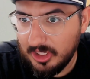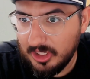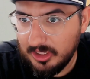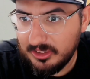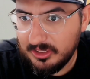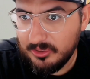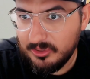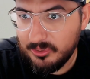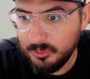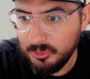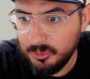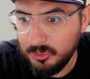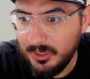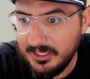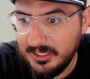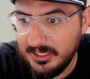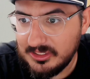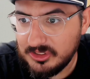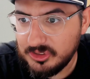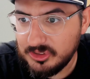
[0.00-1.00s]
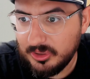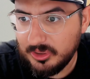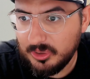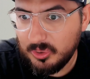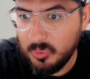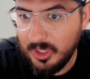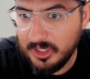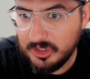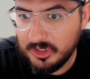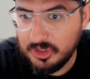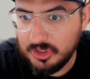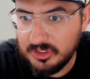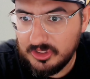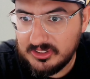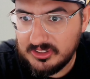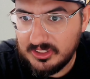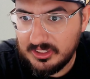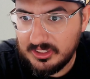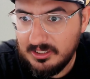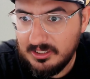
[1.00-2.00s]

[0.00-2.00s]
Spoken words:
through and answering questions. And